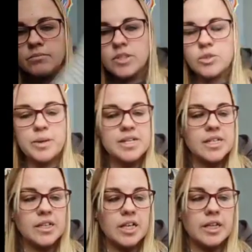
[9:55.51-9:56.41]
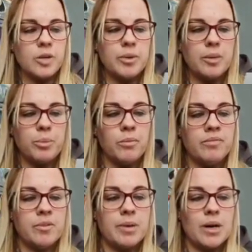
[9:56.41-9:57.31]
So basically a little bit of
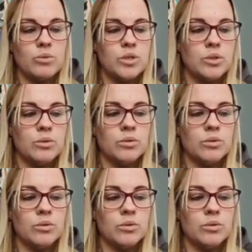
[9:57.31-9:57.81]
bump about